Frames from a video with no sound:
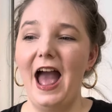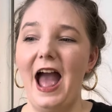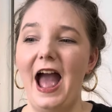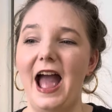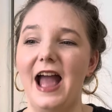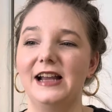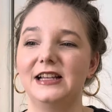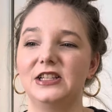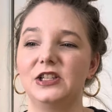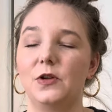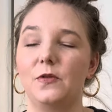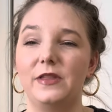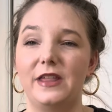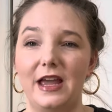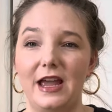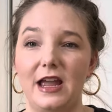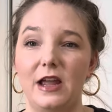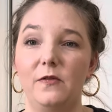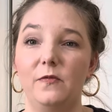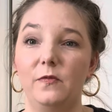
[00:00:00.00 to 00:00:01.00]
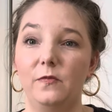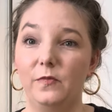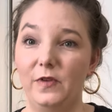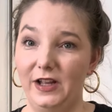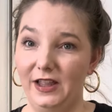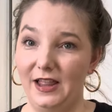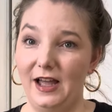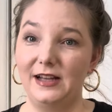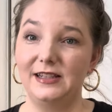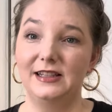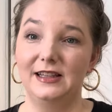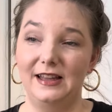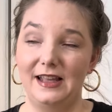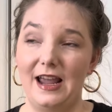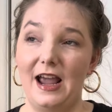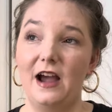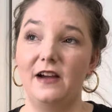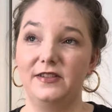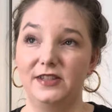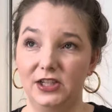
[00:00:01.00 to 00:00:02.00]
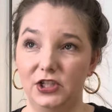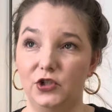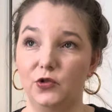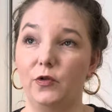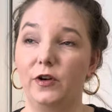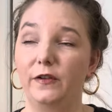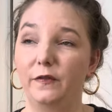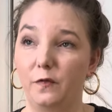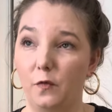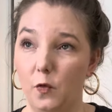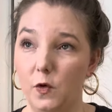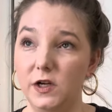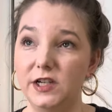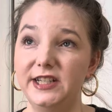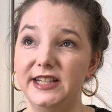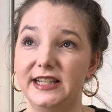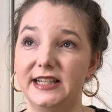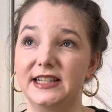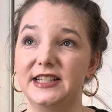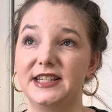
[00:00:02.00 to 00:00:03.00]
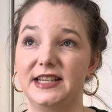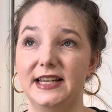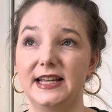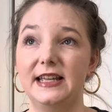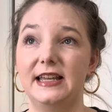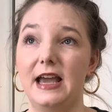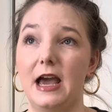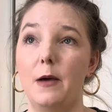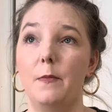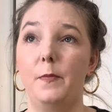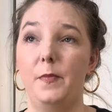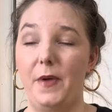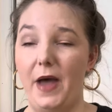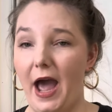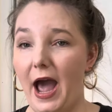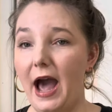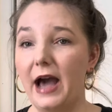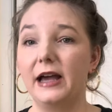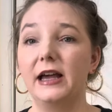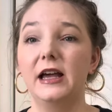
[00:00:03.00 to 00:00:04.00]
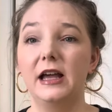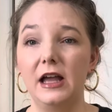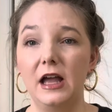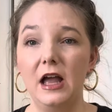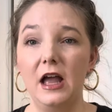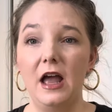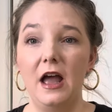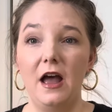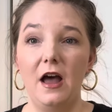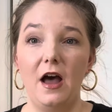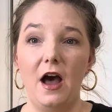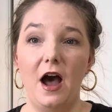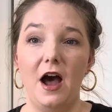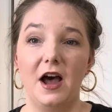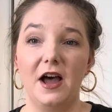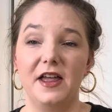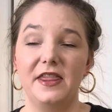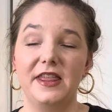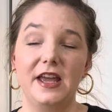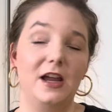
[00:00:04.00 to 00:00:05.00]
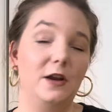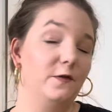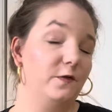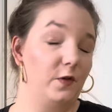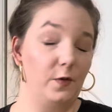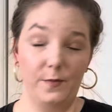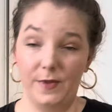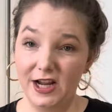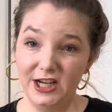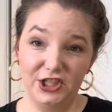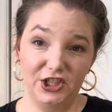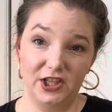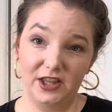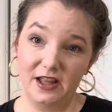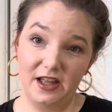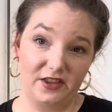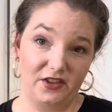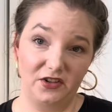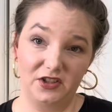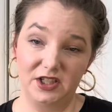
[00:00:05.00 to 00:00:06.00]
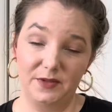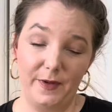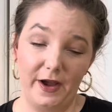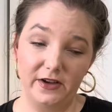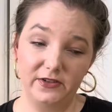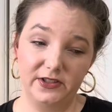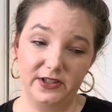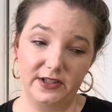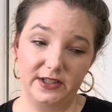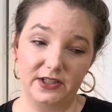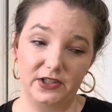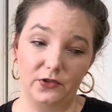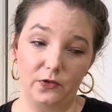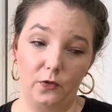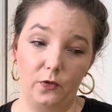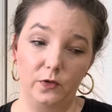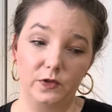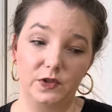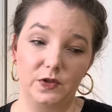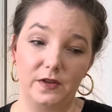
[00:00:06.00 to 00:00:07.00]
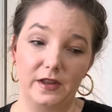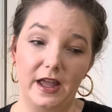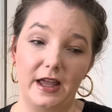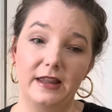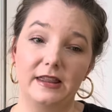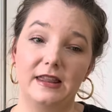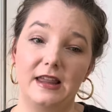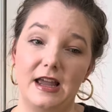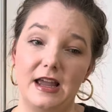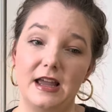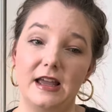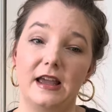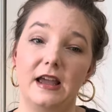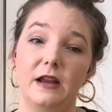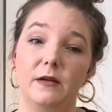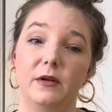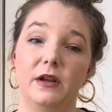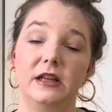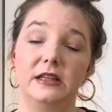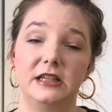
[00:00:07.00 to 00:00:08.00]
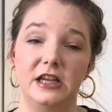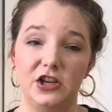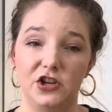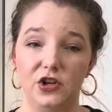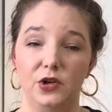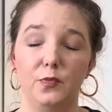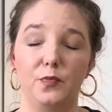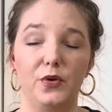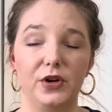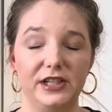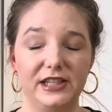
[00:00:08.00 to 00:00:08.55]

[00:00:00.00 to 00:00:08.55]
And so they reluctantly have to join forces to get back the information that their spouses stole so that they can continue